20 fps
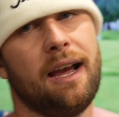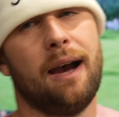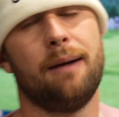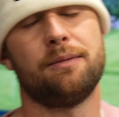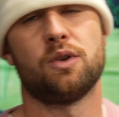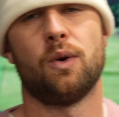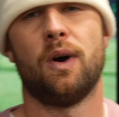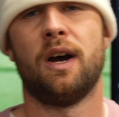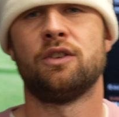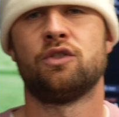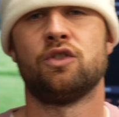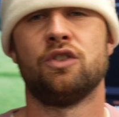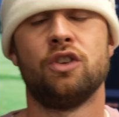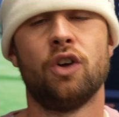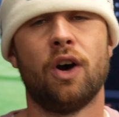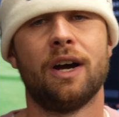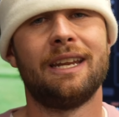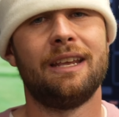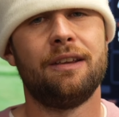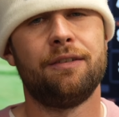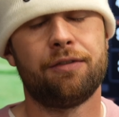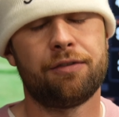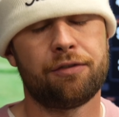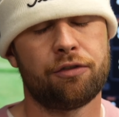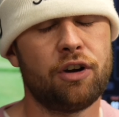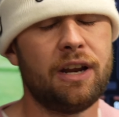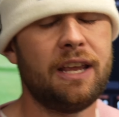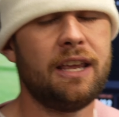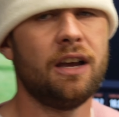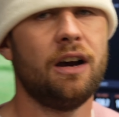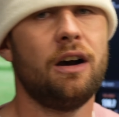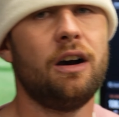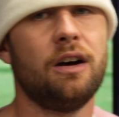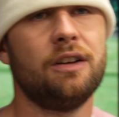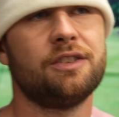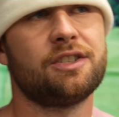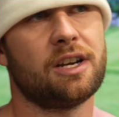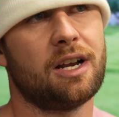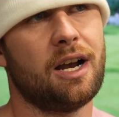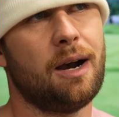up to 193
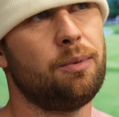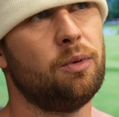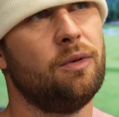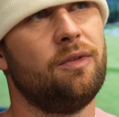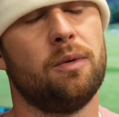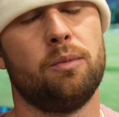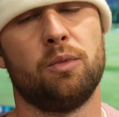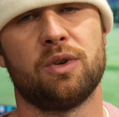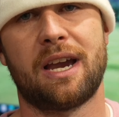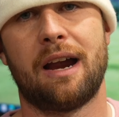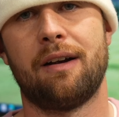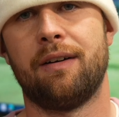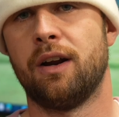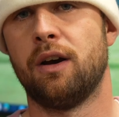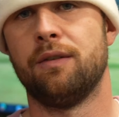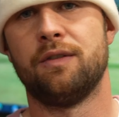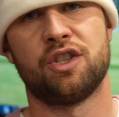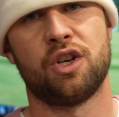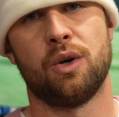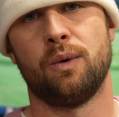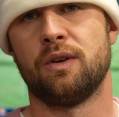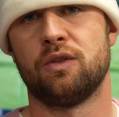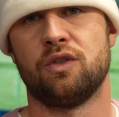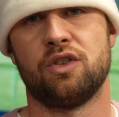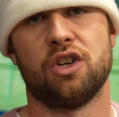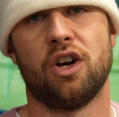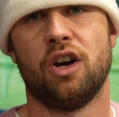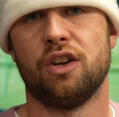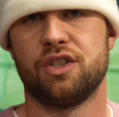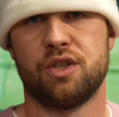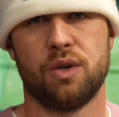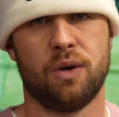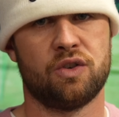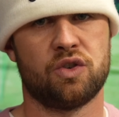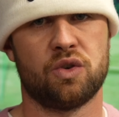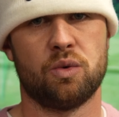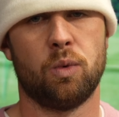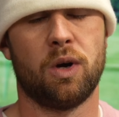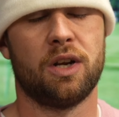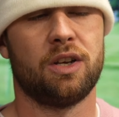yards. A couple of them were carrying over 200 yards,
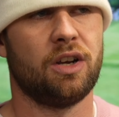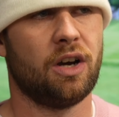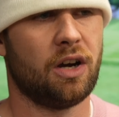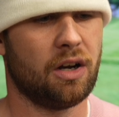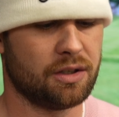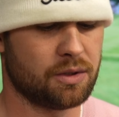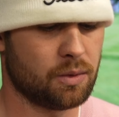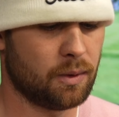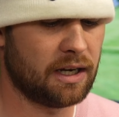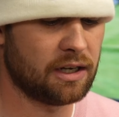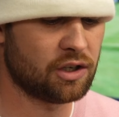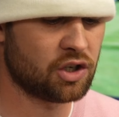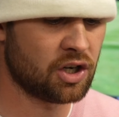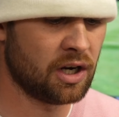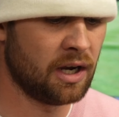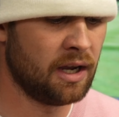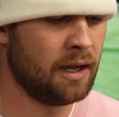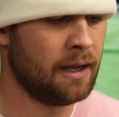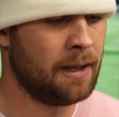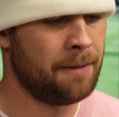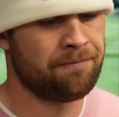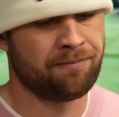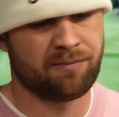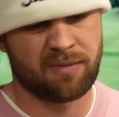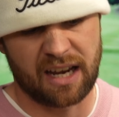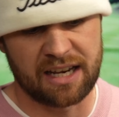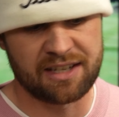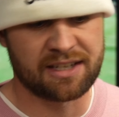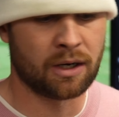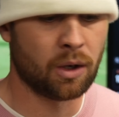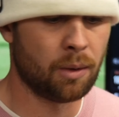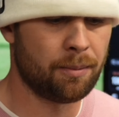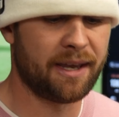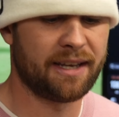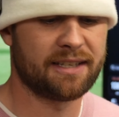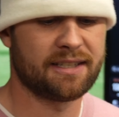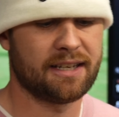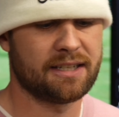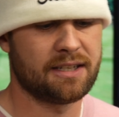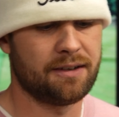201 yards, which is a little bit
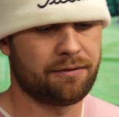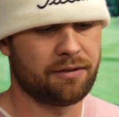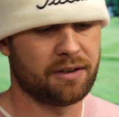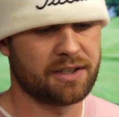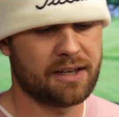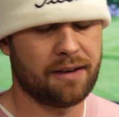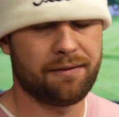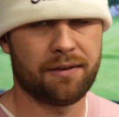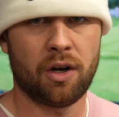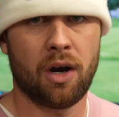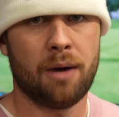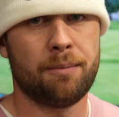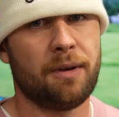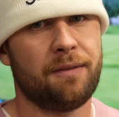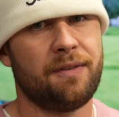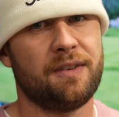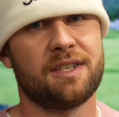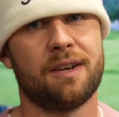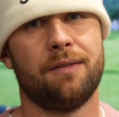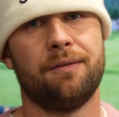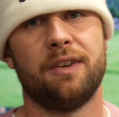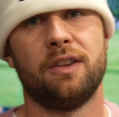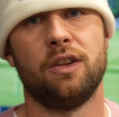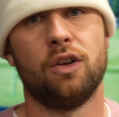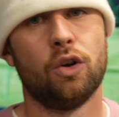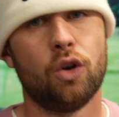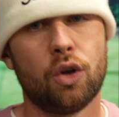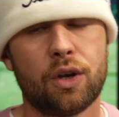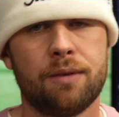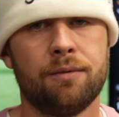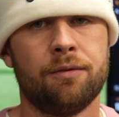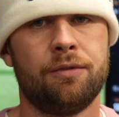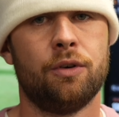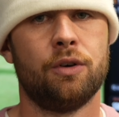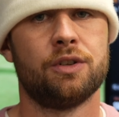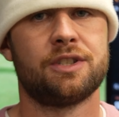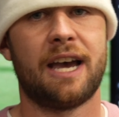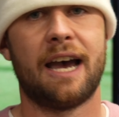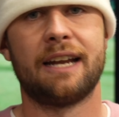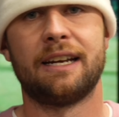excessive for a 7-iron, but if it's something that you're looking for
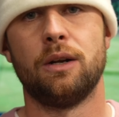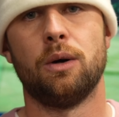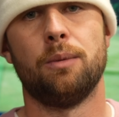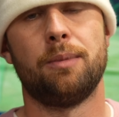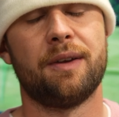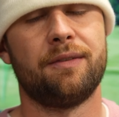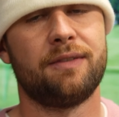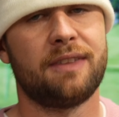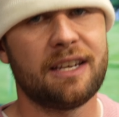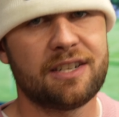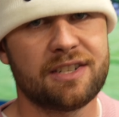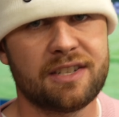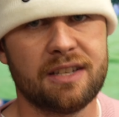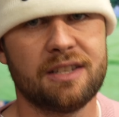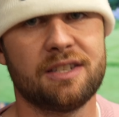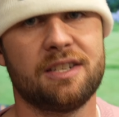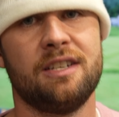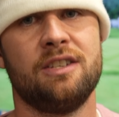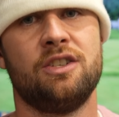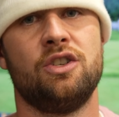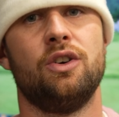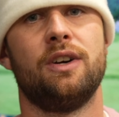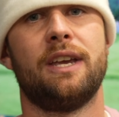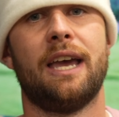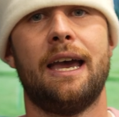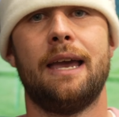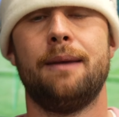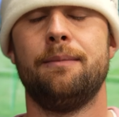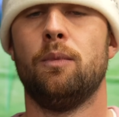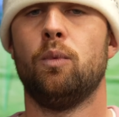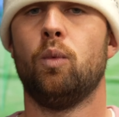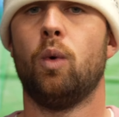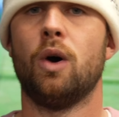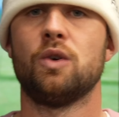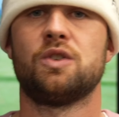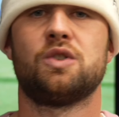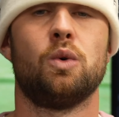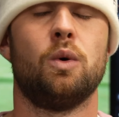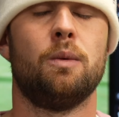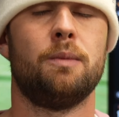to add a little bit of distance into your game while
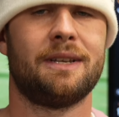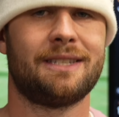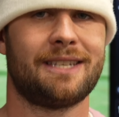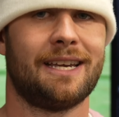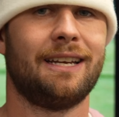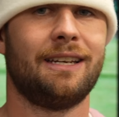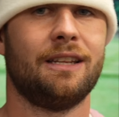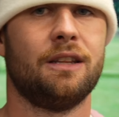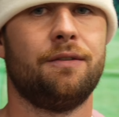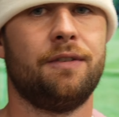sort of maintaining the